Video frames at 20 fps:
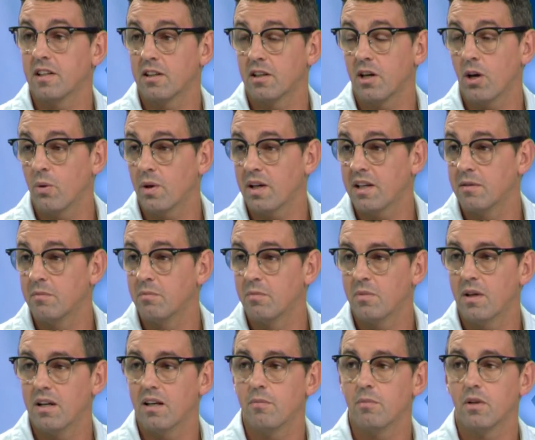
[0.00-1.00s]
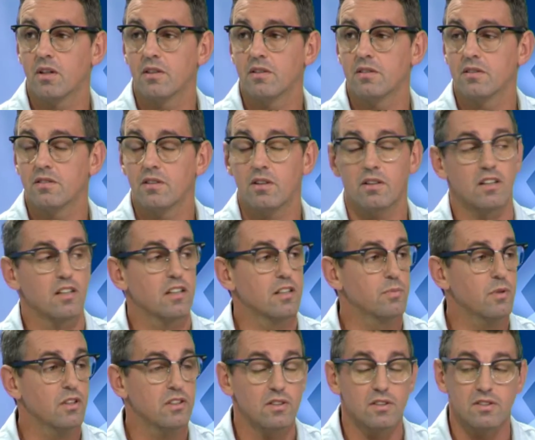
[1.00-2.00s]
and co-ed, because you could
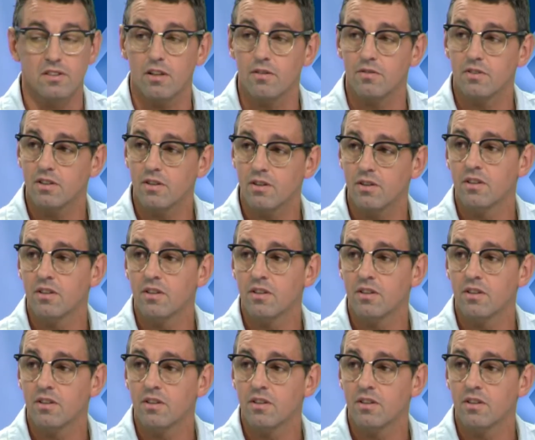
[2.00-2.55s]
express yourself. So